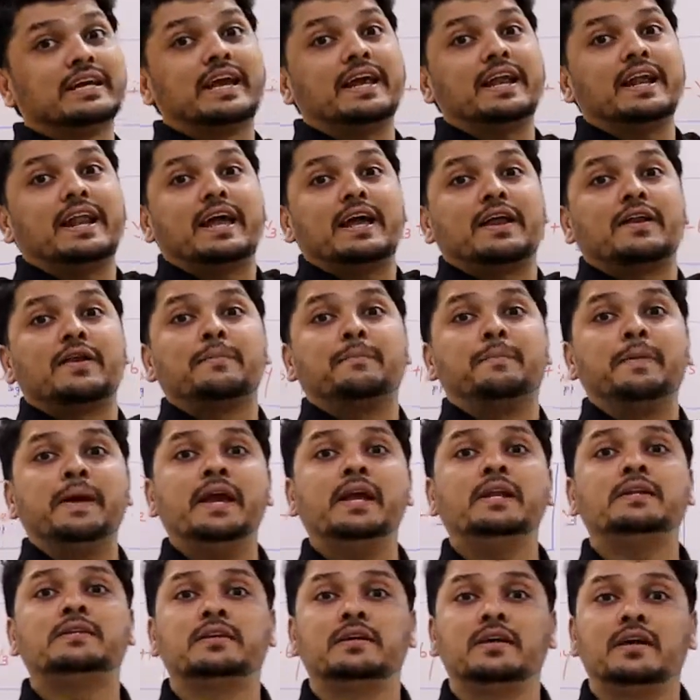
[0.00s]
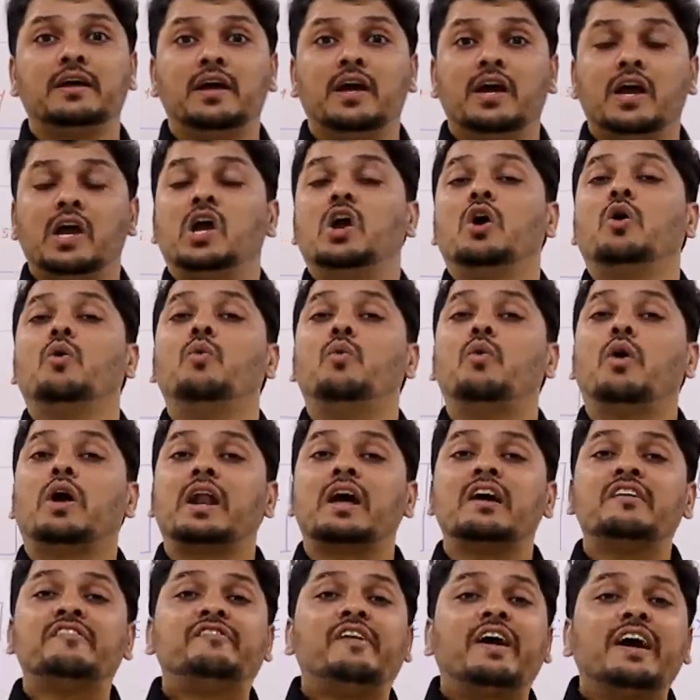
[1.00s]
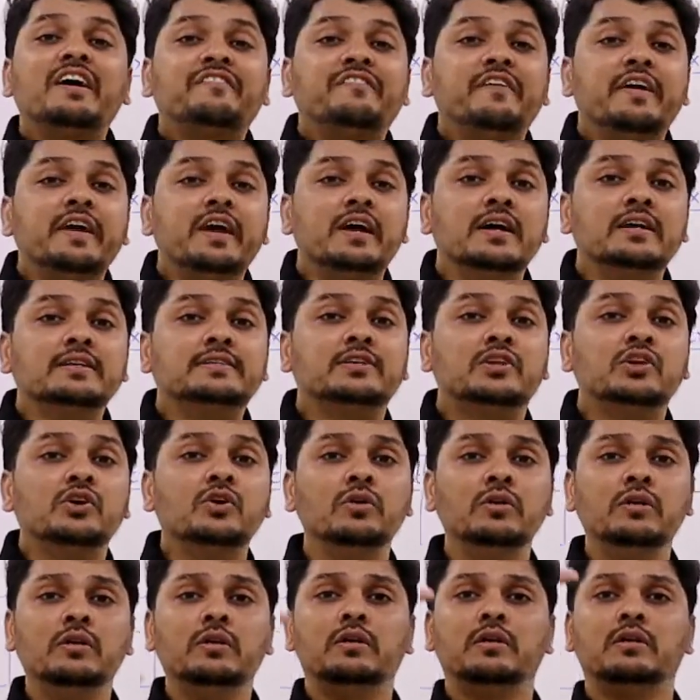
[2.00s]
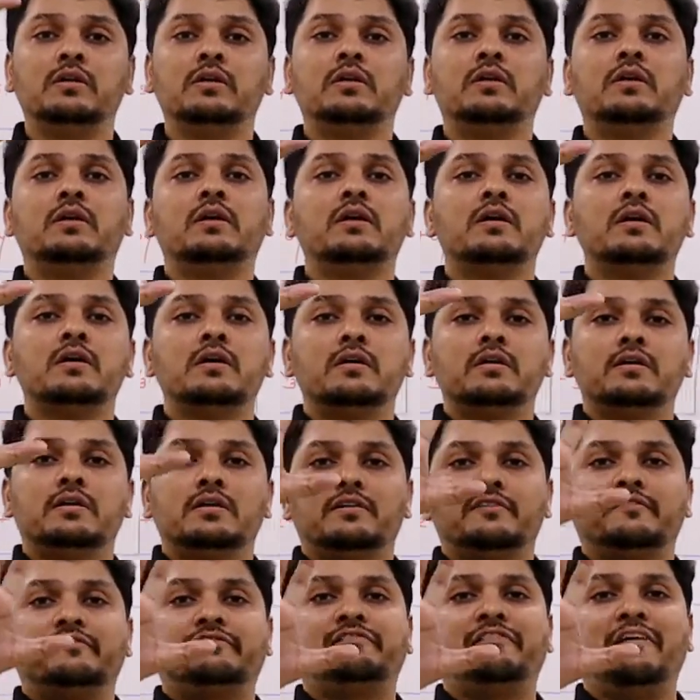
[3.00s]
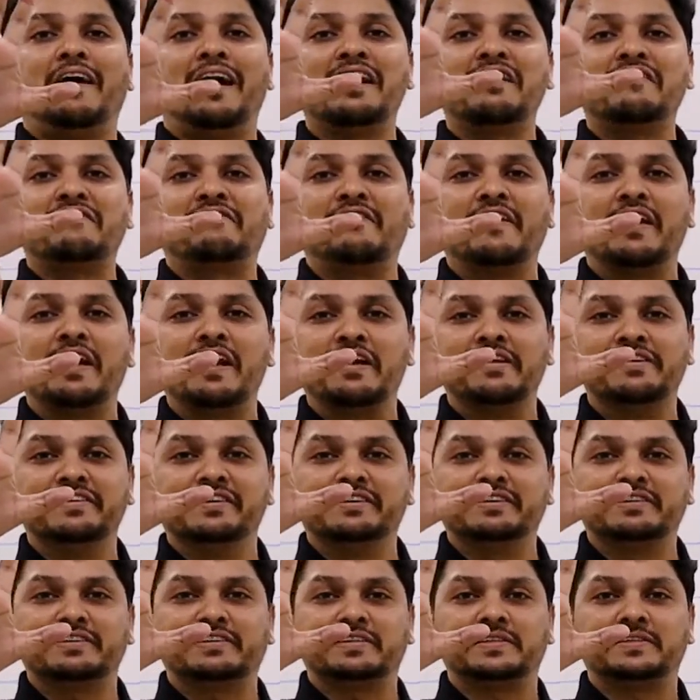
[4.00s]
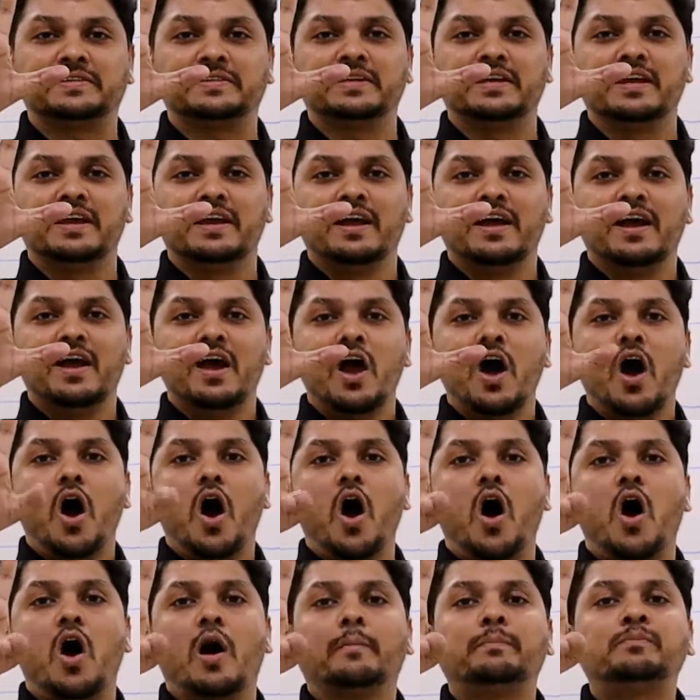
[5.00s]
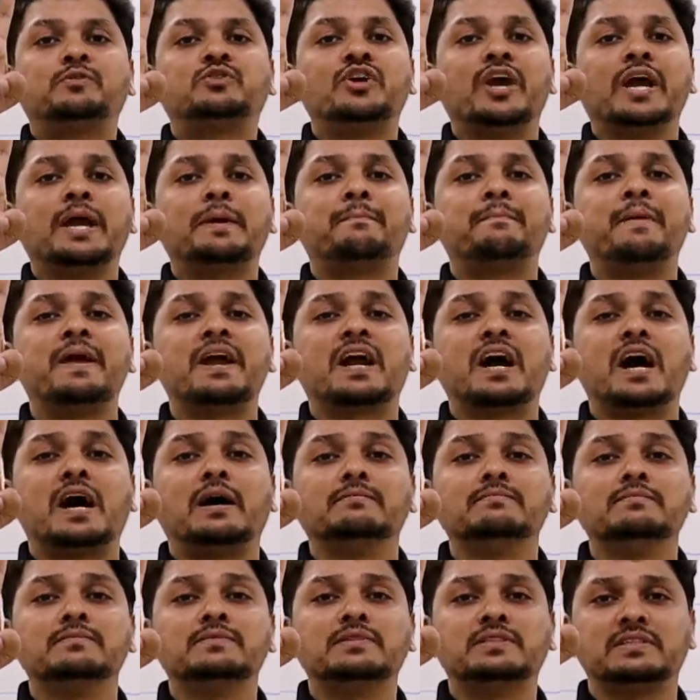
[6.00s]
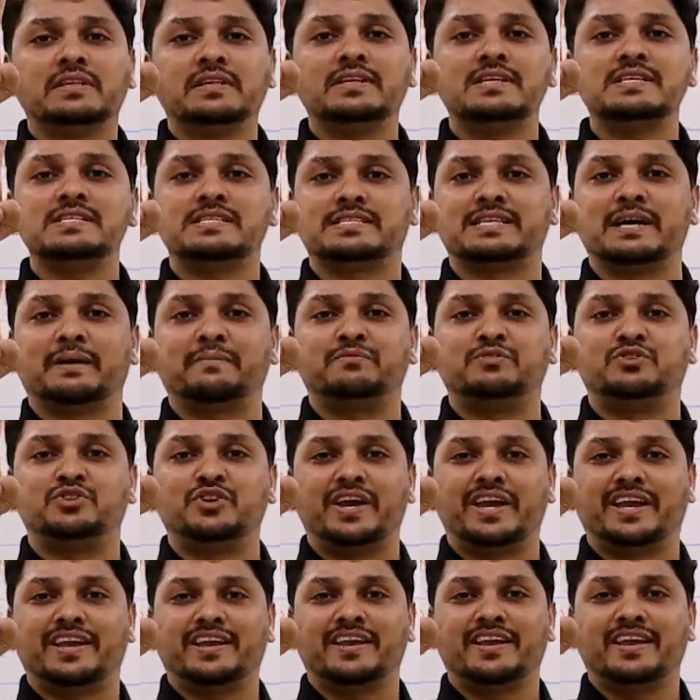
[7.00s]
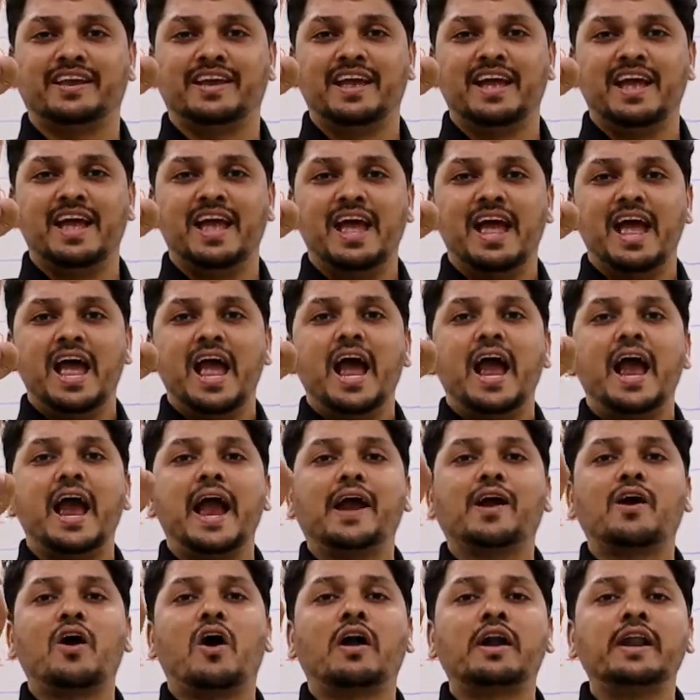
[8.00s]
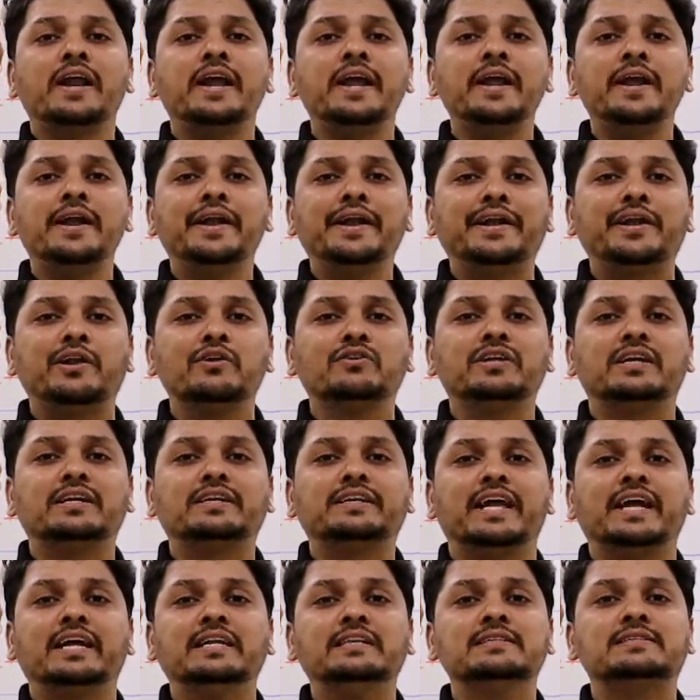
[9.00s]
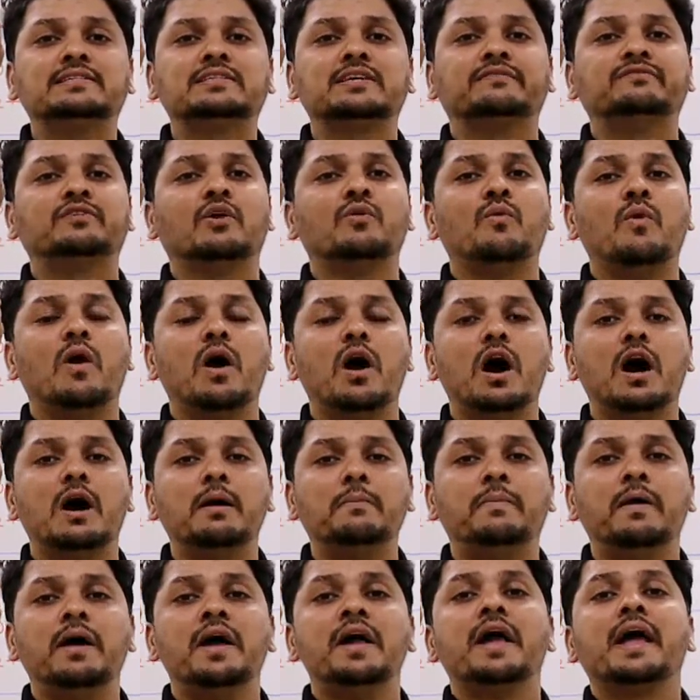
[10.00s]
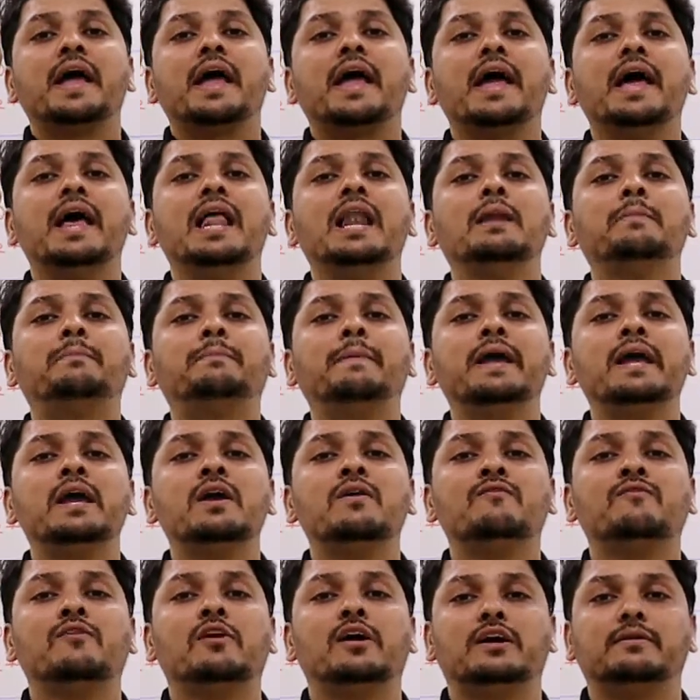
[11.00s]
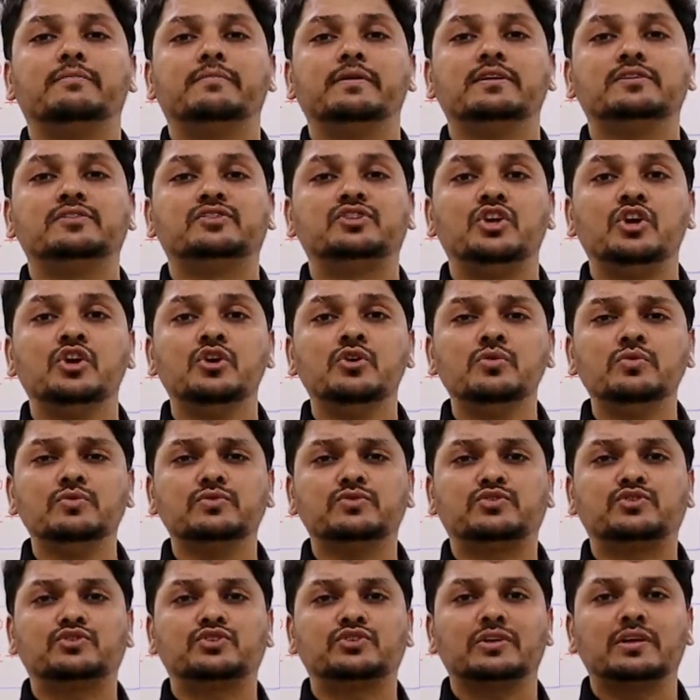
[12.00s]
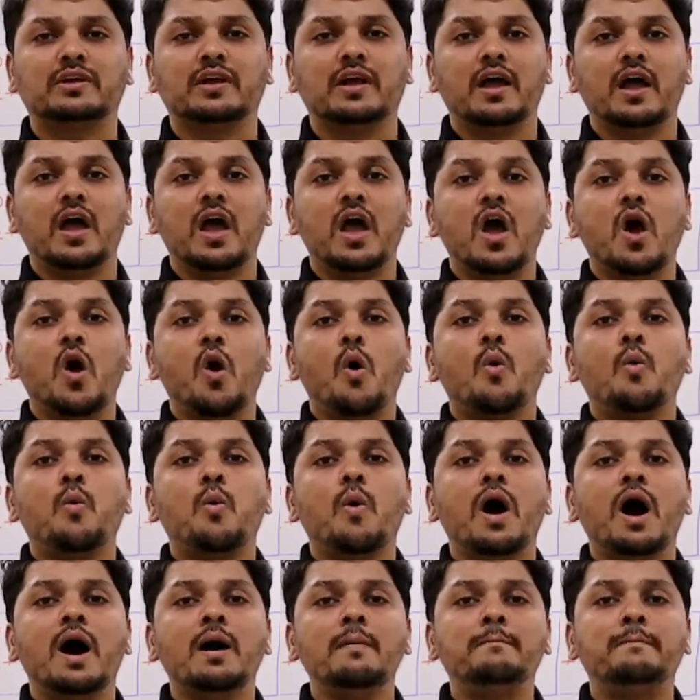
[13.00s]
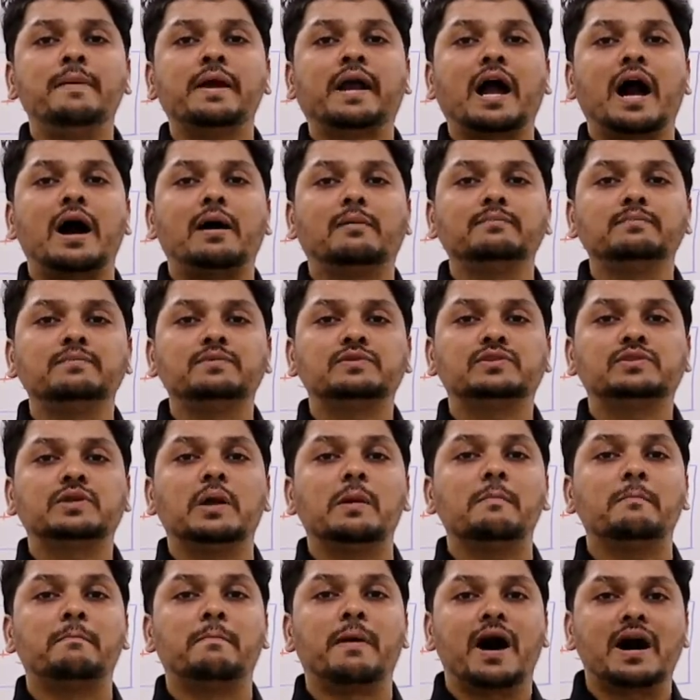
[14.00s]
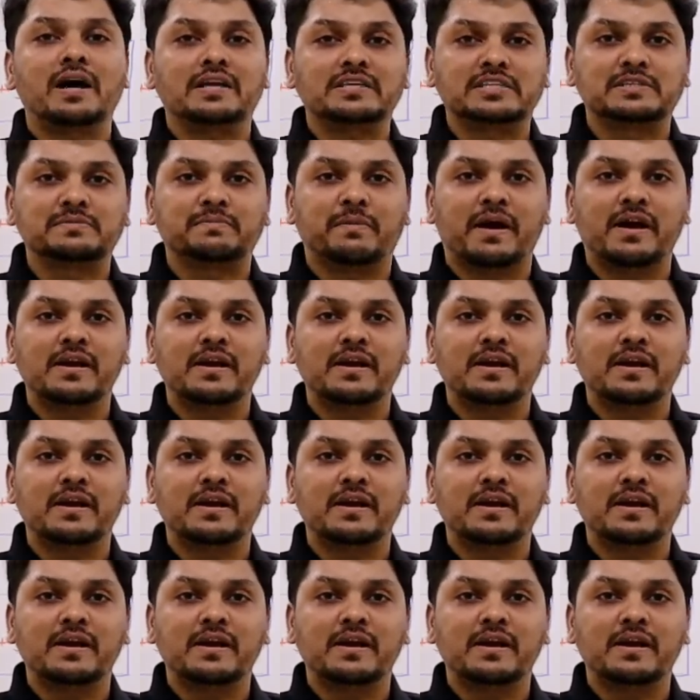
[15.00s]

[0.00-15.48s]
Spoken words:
again I repeat, what are five fingers rule? Five fingers. Object becomes subject. According to the tense of the verb, helping verb is used. Verb becomes past